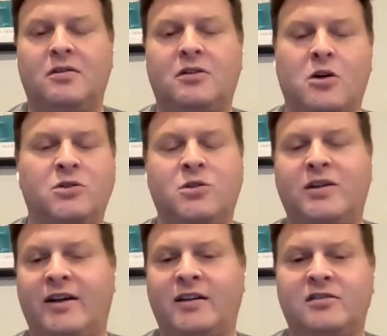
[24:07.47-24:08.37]
go to
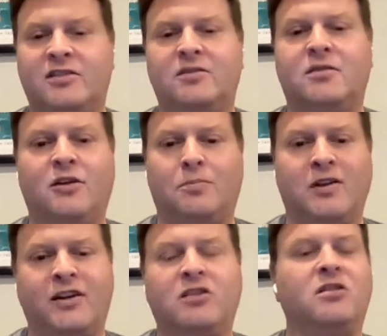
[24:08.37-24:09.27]
it and just
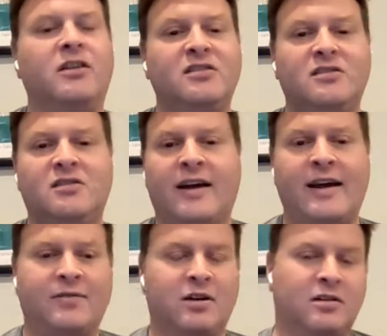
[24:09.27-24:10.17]
play your list. I
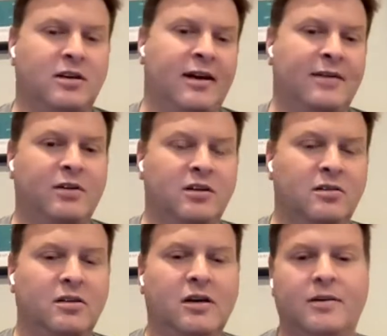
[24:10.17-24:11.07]
have
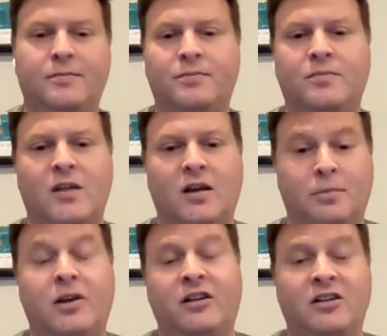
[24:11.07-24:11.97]
a
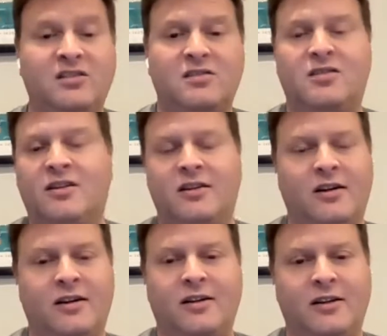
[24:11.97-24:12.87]
playlist,
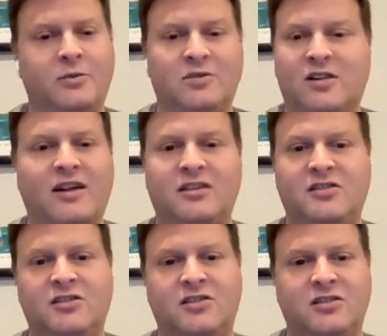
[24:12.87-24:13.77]
and it was a lot
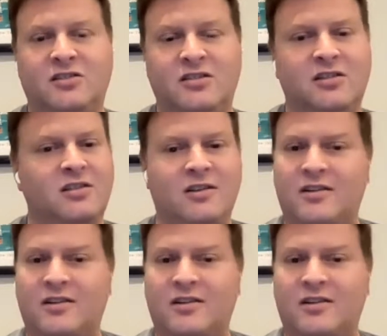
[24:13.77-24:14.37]
easier just to